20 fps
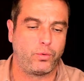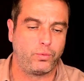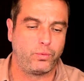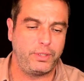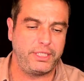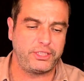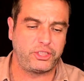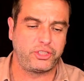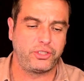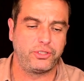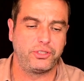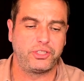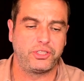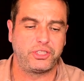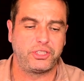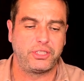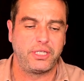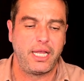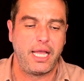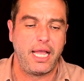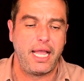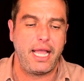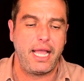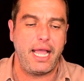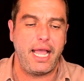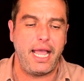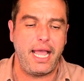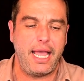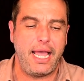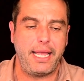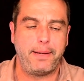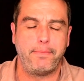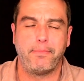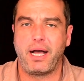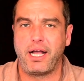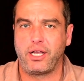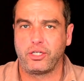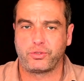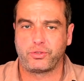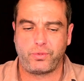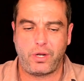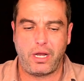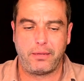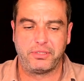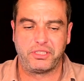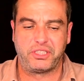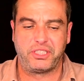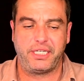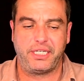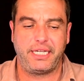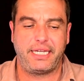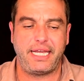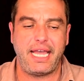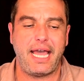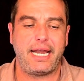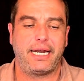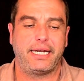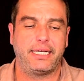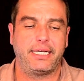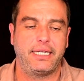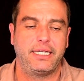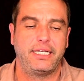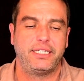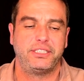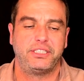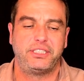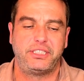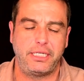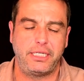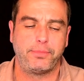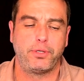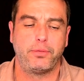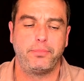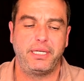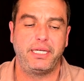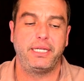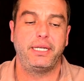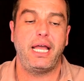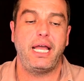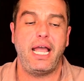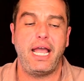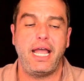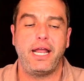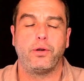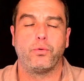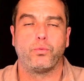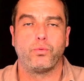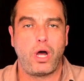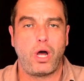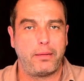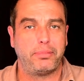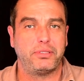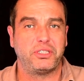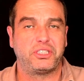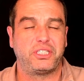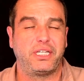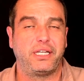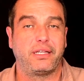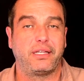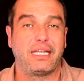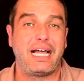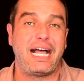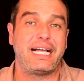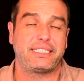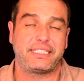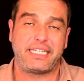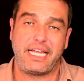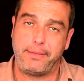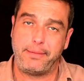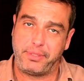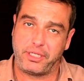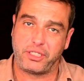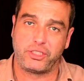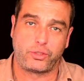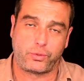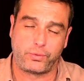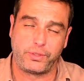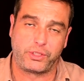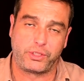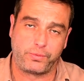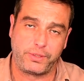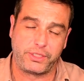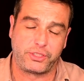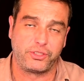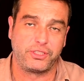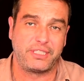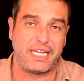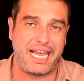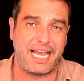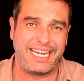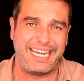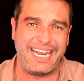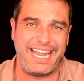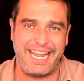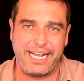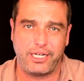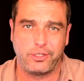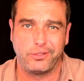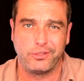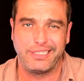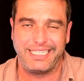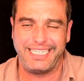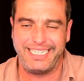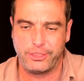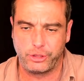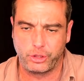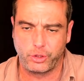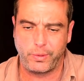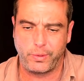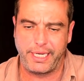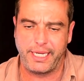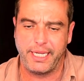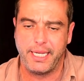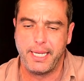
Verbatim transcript: Richards and Miles Robinson in Canada. Zimmerman and Robinson in the last game because Chris Richards had an ankle injury.